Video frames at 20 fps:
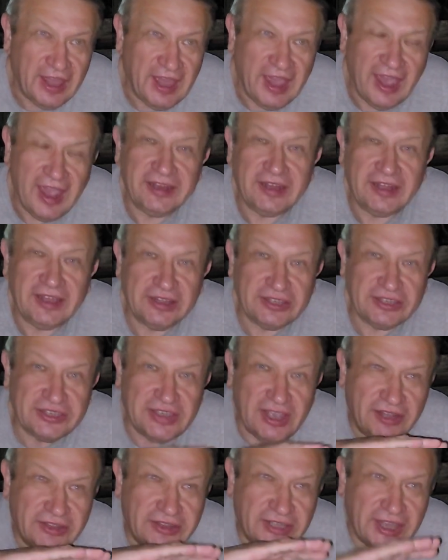and the
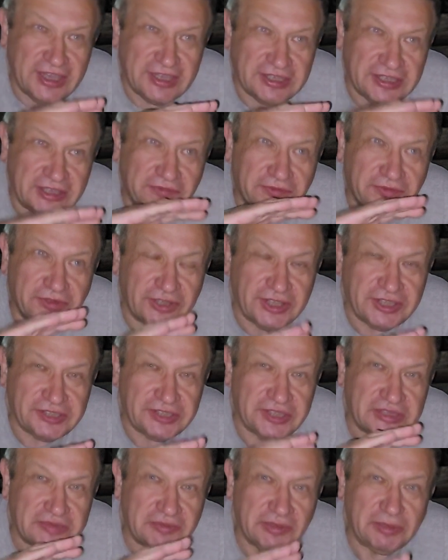result is
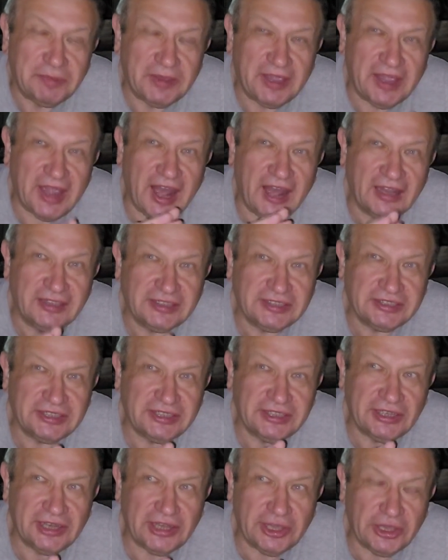inflorescence will be
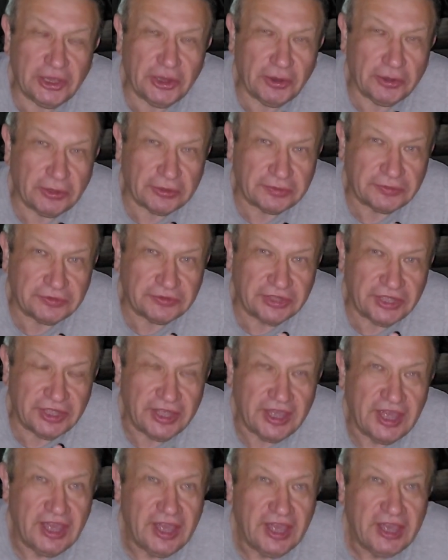constantly curved.
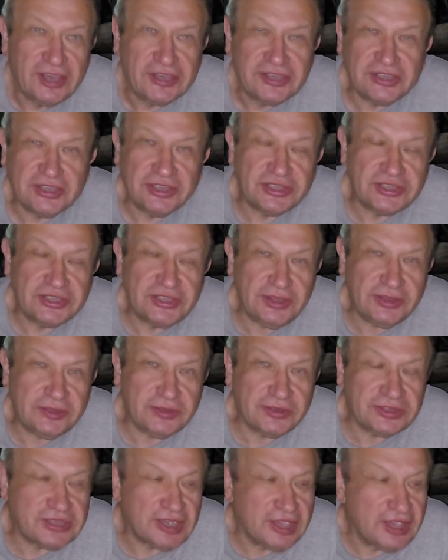
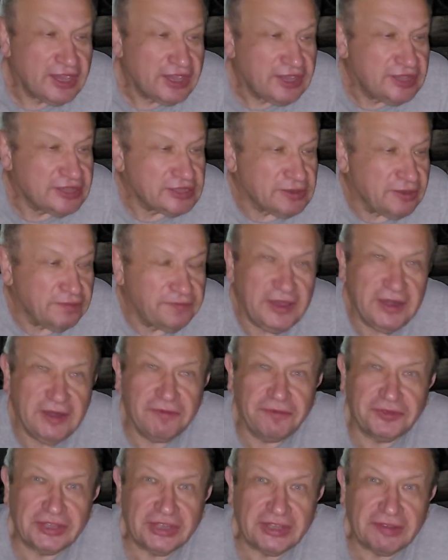Syncinous is very
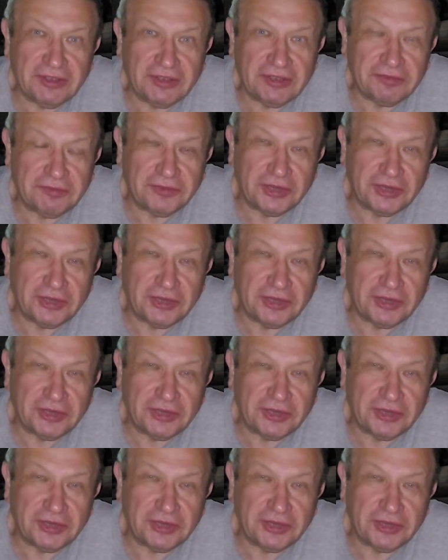frequent, for